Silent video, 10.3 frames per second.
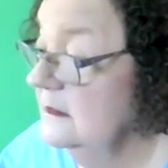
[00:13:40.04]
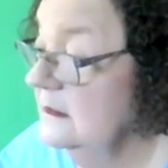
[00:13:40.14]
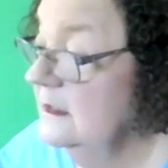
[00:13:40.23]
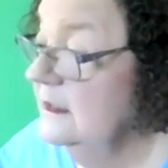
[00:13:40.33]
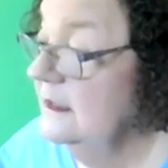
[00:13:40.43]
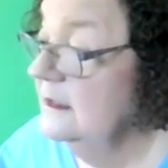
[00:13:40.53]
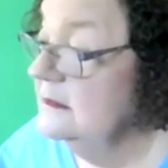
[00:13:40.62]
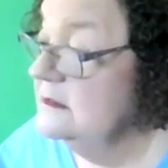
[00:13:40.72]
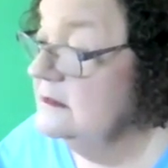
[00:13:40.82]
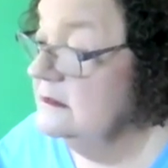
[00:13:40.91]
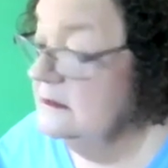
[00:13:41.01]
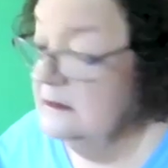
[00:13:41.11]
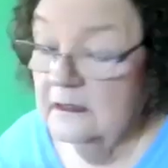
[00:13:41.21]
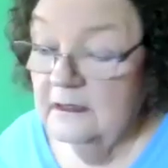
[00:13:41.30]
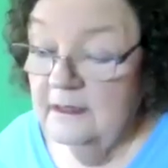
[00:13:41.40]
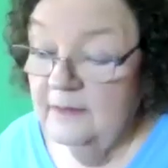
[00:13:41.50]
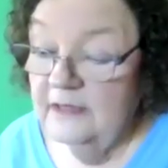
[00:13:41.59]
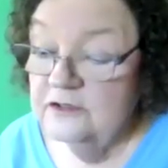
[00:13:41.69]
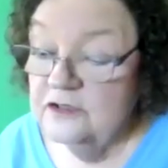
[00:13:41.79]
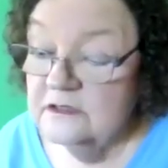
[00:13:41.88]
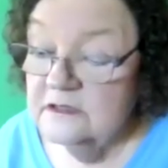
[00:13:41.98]
yes, let me
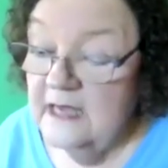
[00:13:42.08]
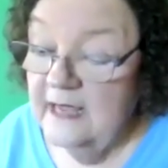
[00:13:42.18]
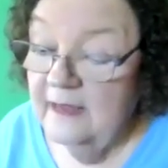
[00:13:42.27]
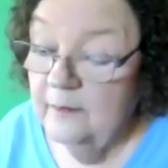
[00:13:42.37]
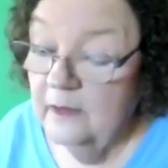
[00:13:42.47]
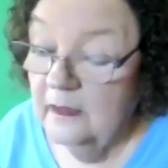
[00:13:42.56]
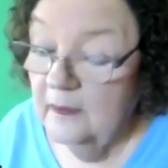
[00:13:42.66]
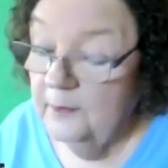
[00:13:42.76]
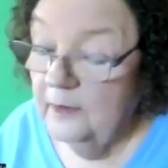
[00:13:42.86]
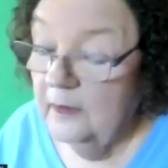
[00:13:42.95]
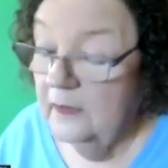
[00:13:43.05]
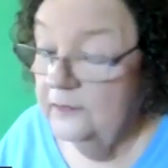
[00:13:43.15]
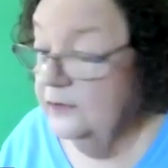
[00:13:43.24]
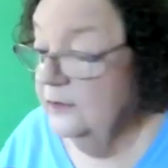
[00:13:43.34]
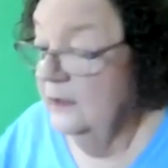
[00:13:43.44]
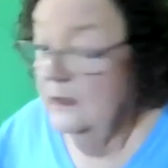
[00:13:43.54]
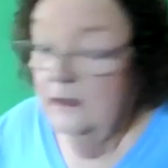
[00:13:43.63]
just name a couple other,